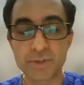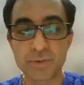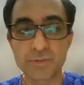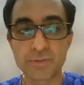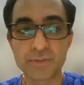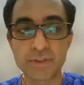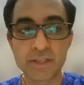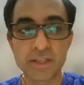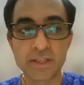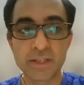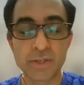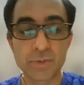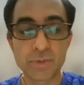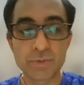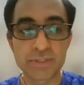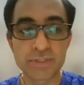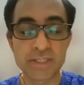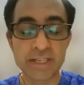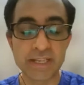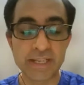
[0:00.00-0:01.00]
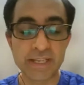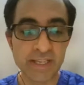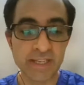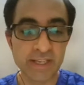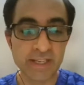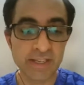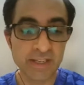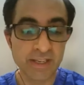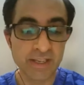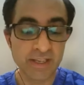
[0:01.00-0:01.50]
we use it. And
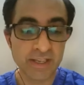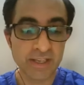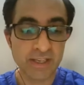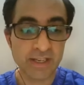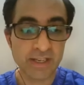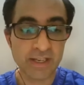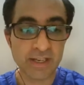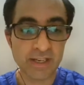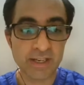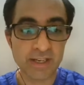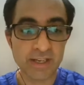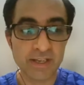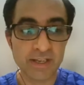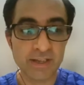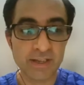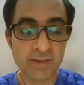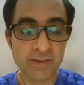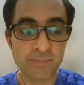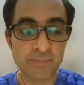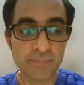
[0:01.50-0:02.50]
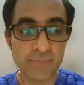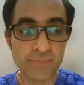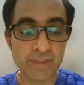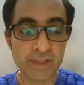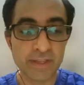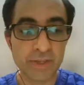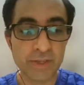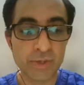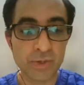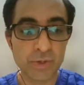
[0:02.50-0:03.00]
again,
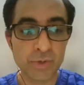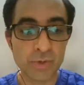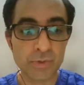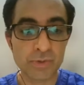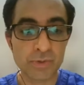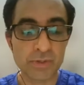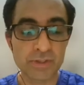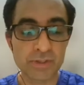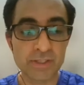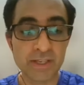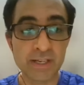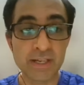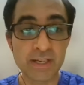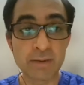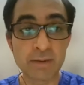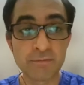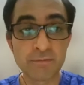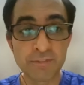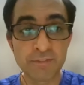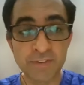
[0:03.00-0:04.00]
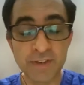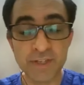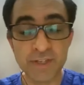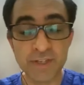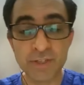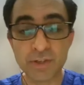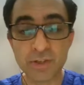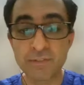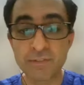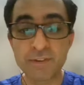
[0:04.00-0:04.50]
the
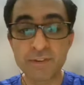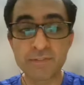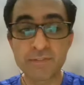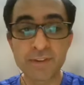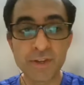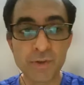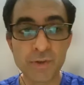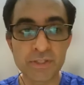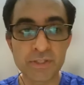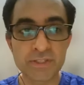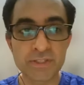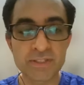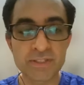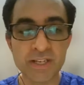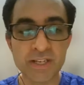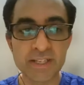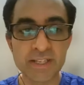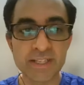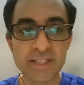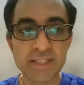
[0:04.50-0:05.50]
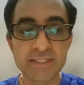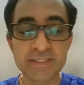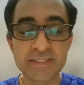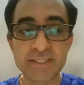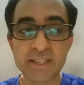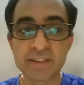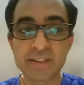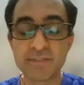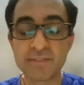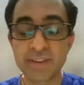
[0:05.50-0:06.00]
comfort of a video consult is
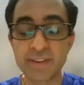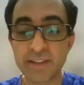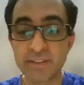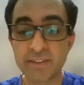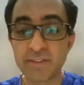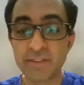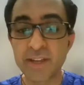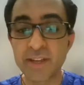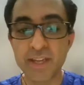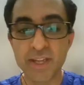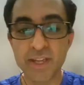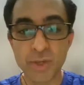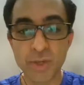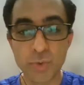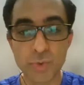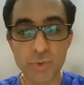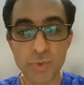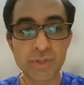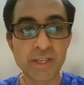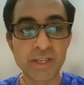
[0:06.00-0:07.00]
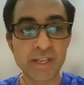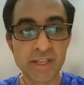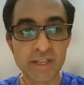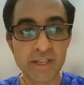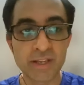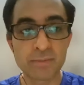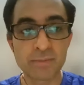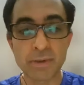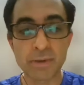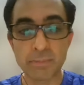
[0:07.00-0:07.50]
still very, very new to the
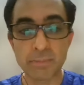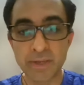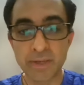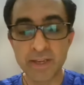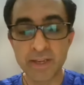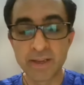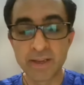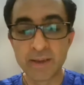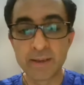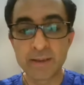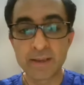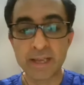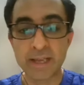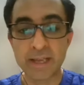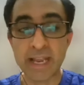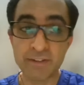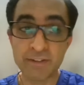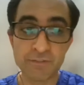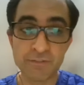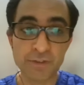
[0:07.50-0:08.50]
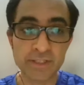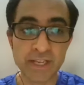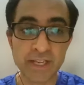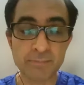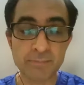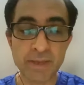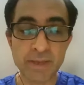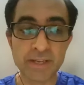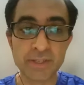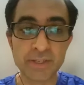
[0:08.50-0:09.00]
Indian public, and for
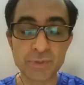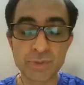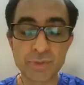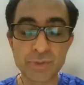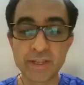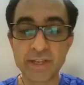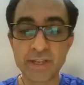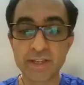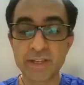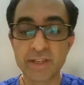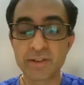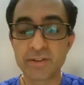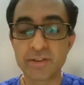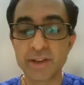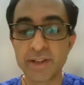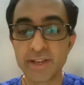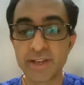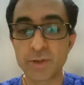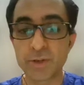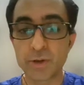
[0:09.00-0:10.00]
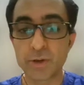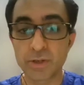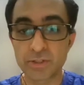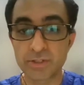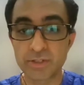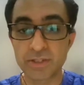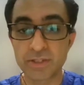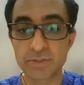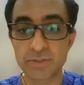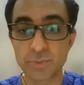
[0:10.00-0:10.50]
that matter, to the Indian treating
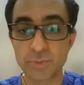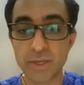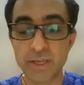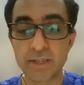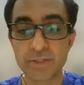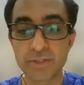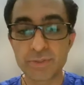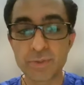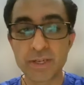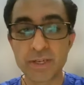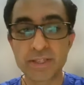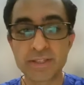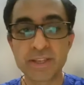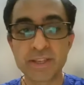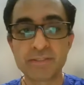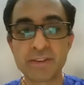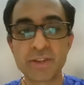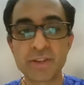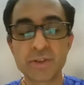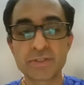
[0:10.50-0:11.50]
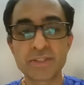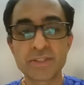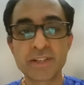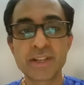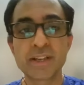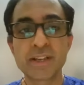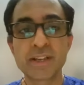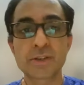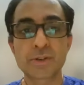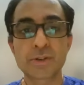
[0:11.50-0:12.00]
doctor as well. So I think when you're
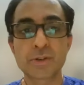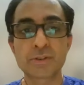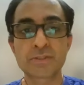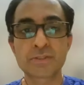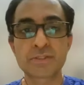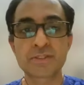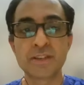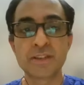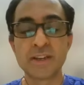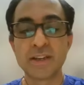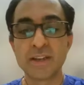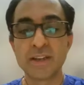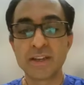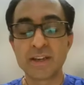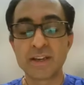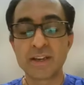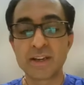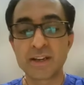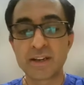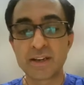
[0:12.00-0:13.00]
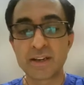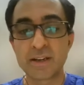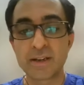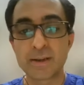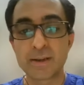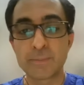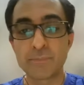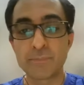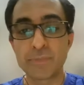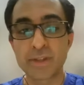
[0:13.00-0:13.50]
sitting across
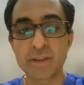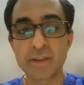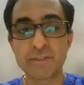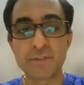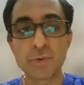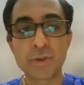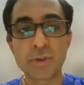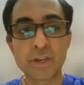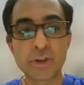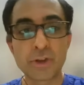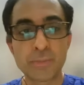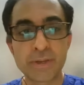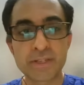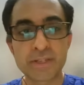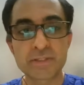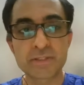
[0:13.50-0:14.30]
a few kilometers